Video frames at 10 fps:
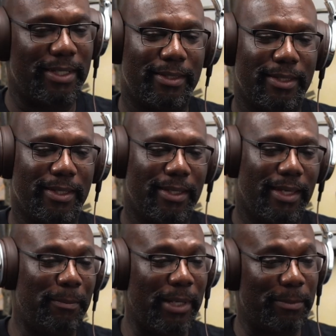but
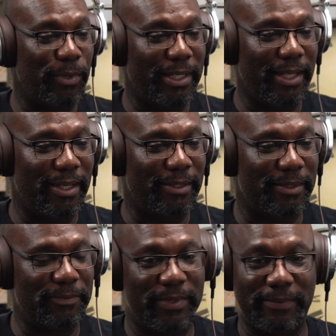I'm at a point now.
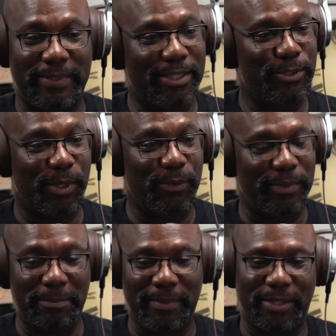I'm 50. It's too
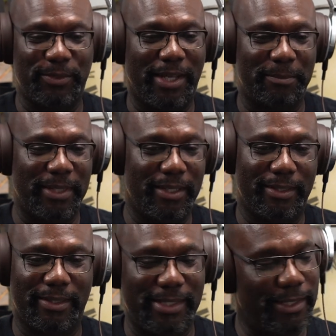over. I'm not trying to
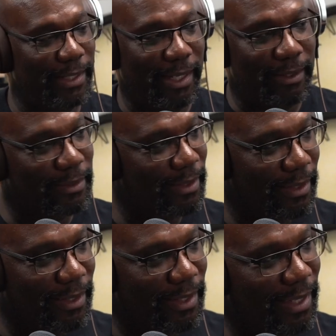be a singer now.
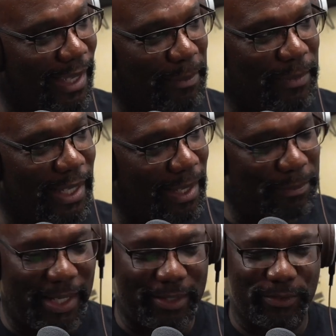I'm
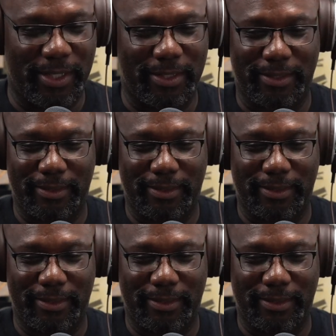not trying to.